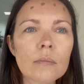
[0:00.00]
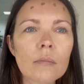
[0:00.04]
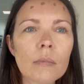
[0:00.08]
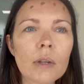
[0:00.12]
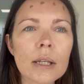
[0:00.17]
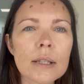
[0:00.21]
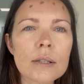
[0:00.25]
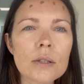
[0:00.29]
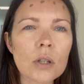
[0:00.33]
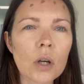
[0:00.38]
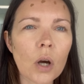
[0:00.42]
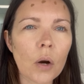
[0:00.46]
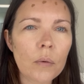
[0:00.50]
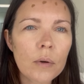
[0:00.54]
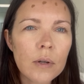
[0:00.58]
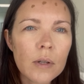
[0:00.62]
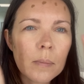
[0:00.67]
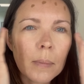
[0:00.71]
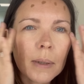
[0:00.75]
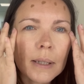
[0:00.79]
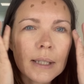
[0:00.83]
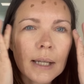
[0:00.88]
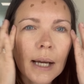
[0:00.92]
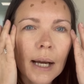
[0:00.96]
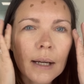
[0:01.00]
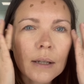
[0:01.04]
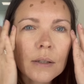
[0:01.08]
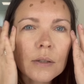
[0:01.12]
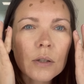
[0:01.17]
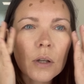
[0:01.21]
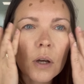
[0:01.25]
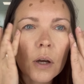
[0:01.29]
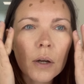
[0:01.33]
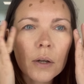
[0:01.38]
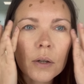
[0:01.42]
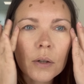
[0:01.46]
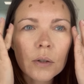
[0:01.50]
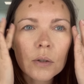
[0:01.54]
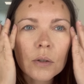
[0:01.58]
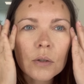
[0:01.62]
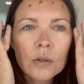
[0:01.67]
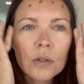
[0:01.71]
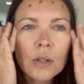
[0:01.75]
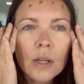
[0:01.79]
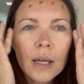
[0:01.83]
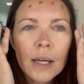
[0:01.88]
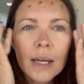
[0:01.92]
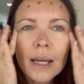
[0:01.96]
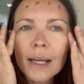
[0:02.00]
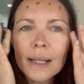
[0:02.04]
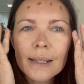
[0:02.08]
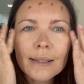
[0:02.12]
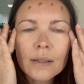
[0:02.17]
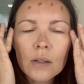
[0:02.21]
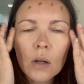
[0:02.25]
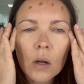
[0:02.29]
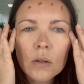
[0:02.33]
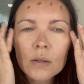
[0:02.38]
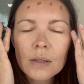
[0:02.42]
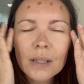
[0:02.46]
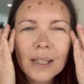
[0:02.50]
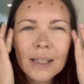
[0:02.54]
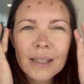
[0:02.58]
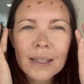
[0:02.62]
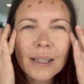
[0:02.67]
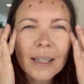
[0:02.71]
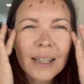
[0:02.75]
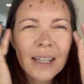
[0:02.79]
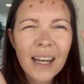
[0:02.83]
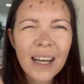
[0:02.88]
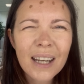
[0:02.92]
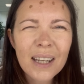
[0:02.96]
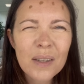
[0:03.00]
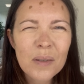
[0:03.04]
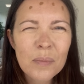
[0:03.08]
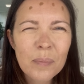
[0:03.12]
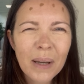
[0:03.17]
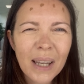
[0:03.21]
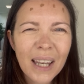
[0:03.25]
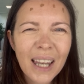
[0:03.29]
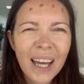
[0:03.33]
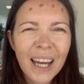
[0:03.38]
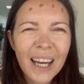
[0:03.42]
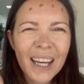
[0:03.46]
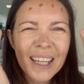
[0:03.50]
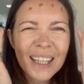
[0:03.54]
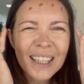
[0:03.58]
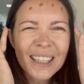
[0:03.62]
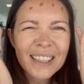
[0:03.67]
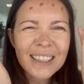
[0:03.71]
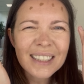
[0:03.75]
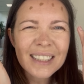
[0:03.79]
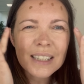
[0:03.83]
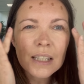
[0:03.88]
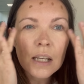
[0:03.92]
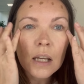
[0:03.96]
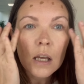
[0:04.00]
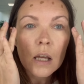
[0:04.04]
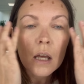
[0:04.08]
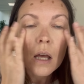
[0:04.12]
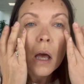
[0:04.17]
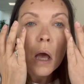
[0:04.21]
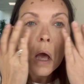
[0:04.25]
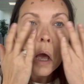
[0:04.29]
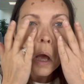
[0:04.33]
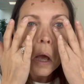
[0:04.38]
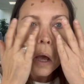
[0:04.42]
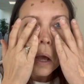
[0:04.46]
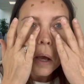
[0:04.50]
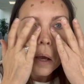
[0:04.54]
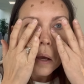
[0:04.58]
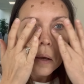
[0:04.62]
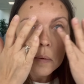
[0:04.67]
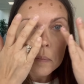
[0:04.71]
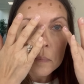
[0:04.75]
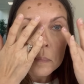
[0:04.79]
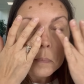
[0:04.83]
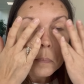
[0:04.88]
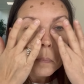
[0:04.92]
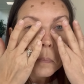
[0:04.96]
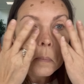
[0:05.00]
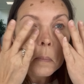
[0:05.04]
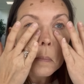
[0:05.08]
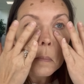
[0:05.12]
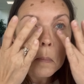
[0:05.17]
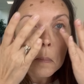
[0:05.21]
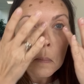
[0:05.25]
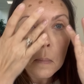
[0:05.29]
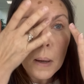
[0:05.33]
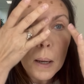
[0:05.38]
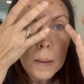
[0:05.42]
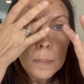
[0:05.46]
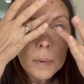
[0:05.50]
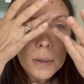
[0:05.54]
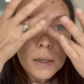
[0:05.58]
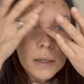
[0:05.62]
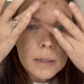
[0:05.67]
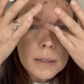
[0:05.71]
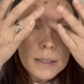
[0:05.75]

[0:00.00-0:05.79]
it's got rid of my dark circles. It's not sitting in any of my lines. I'm going to